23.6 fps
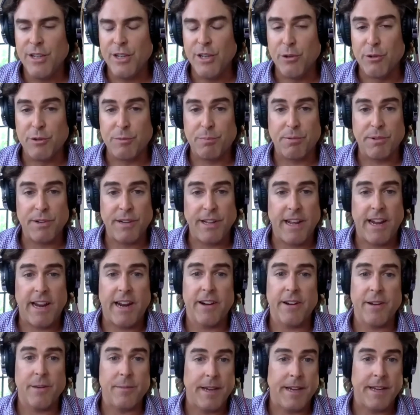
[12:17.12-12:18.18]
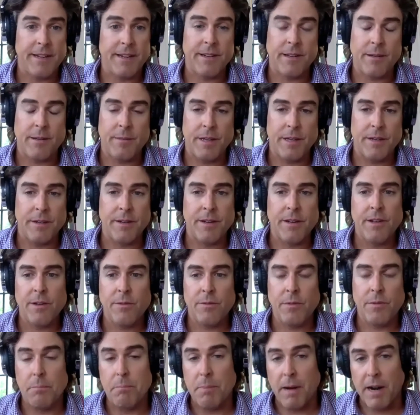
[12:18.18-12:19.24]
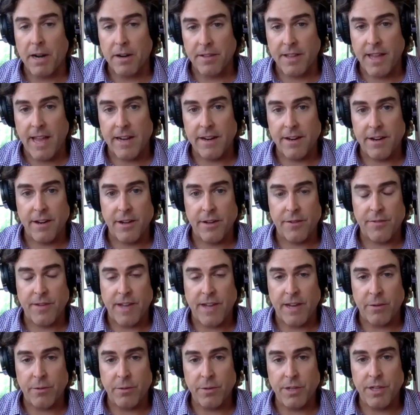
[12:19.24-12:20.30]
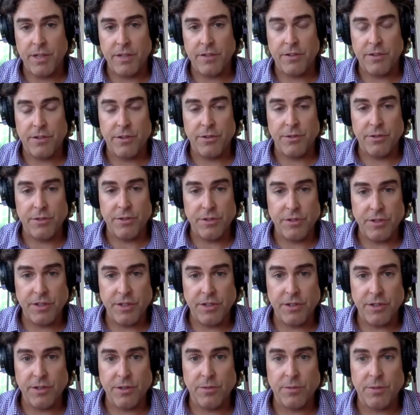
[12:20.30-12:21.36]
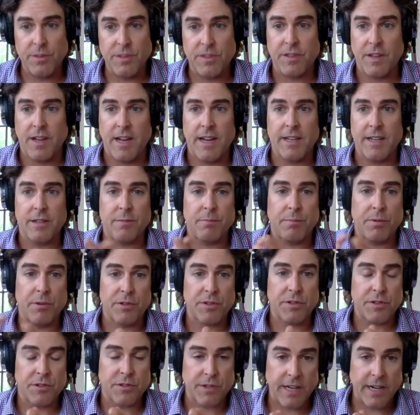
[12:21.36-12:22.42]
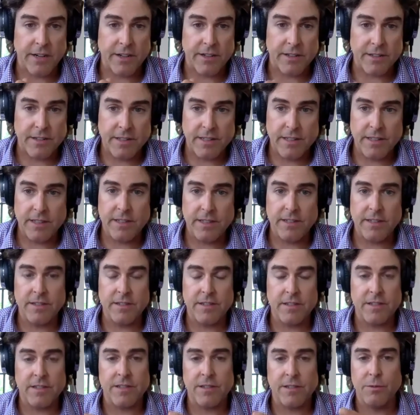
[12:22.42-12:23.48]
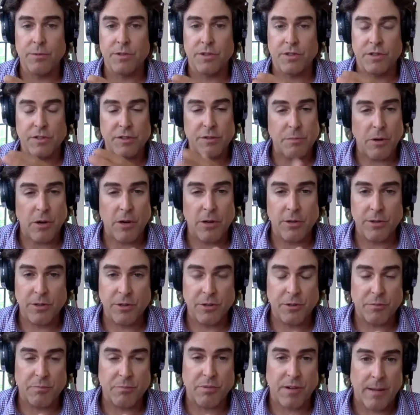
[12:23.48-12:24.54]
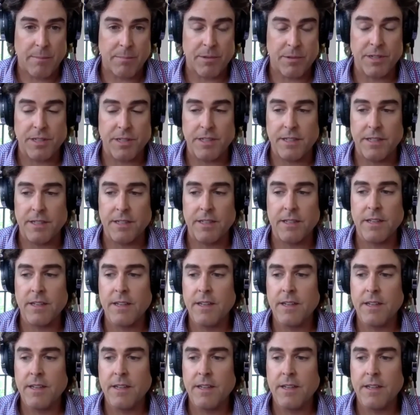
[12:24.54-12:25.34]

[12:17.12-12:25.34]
it was pretty hairy man i mean we barely had enough equity to do the deal we signed personal guarantees it was a small little property